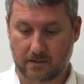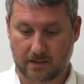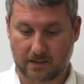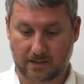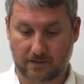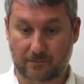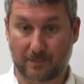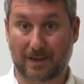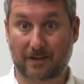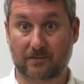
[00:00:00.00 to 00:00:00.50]
You'll
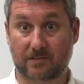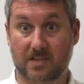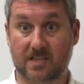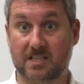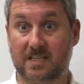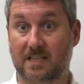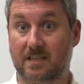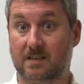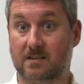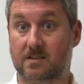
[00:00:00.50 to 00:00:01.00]
have battery
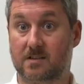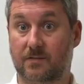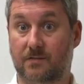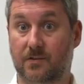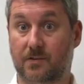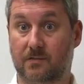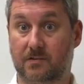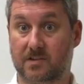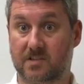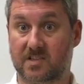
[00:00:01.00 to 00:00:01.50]
status of
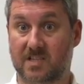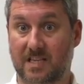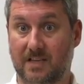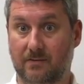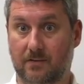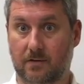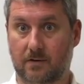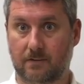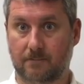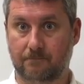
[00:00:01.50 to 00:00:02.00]
the
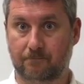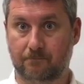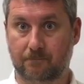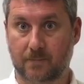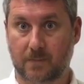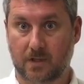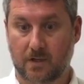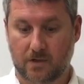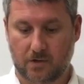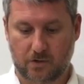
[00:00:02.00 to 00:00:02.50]
receiver.
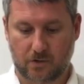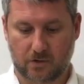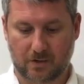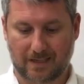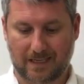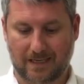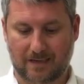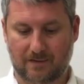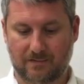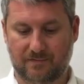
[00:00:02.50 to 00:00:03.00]
You'll
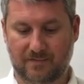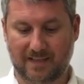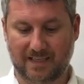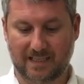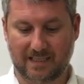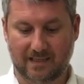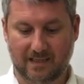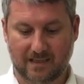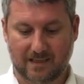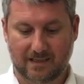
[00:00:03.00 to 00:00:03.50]
have
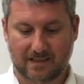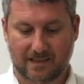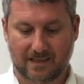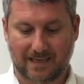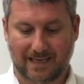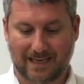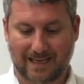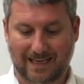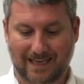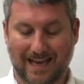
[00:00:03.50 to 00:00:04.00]
the
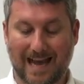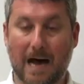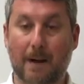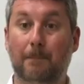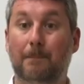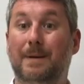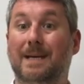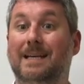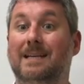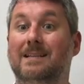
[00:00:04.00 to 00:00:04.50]

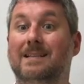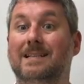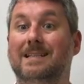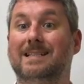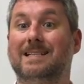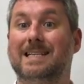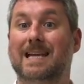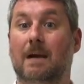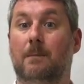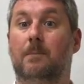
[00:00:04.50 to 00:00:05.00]

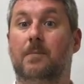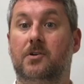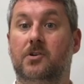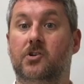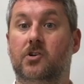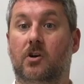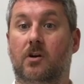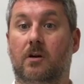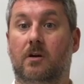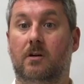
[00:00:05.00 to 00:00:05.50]
ambient
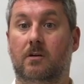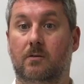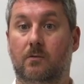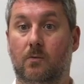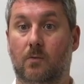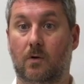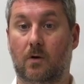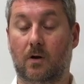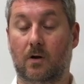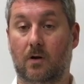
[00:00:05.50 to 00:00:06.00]
temperature
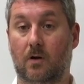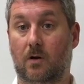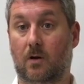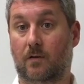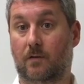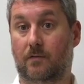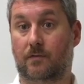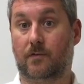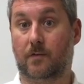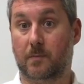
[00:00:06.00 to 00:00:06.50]

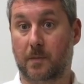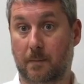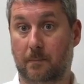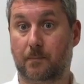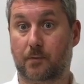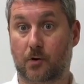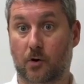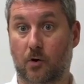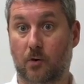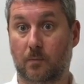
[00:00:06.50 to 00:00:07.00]
from the
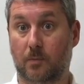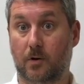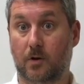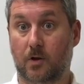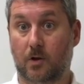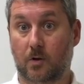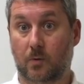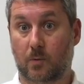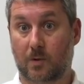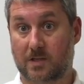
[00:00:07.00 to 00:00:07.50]
probe,
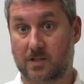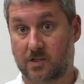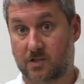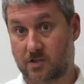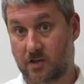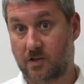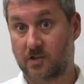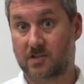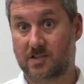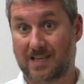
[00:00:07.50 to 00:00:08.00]
which is
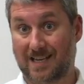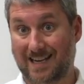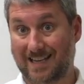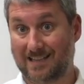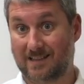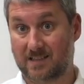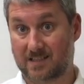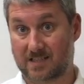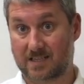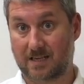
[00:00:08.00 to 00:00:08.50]

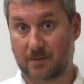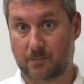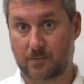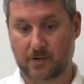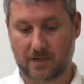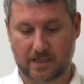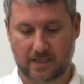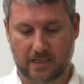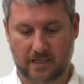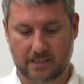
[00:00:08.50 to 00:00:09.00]
outside the slip
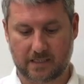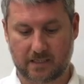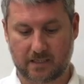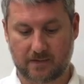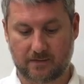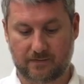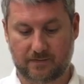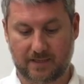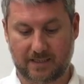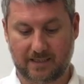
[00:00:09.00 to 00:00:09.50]
ring, and
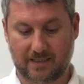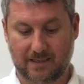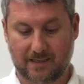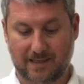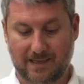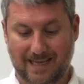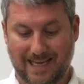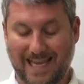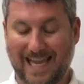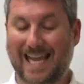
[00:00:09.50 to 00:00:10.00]
you'll have the
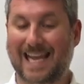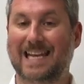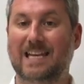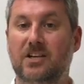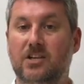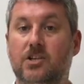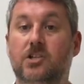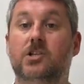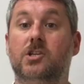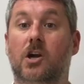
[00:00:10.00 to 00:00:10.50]

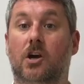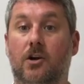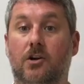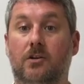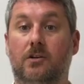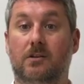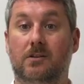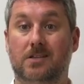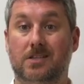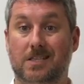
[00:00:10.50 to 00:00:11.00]

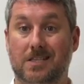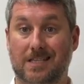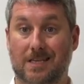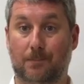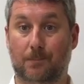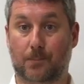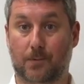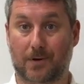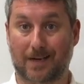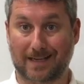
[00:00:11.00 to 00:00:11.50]
internal
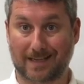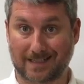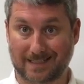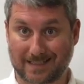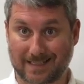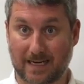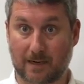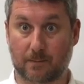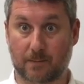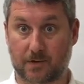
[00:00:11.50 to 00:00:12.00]
slip ring
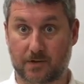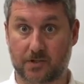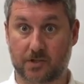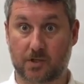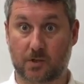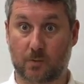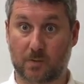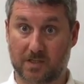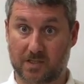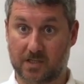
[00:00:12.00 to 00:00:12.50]

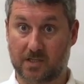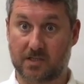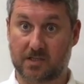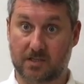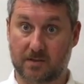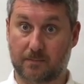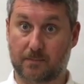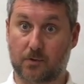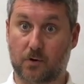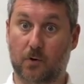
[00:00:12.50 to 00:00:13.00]
temperature, which is
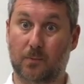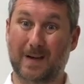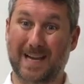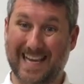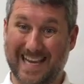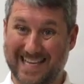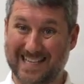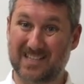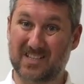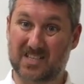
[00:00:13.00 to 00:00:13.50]
the probe
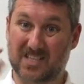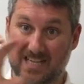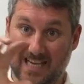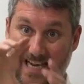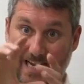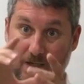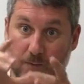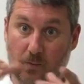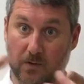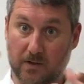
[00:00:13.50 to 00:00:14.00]

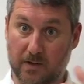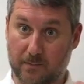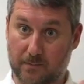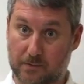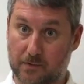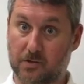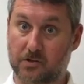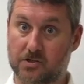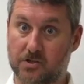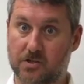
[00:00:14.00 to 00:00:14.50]
inside where the
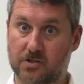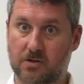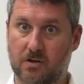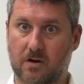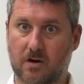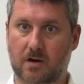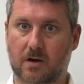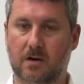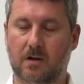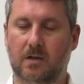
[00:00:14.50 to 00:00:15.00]
brushes
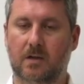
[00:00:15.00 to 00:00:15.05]
are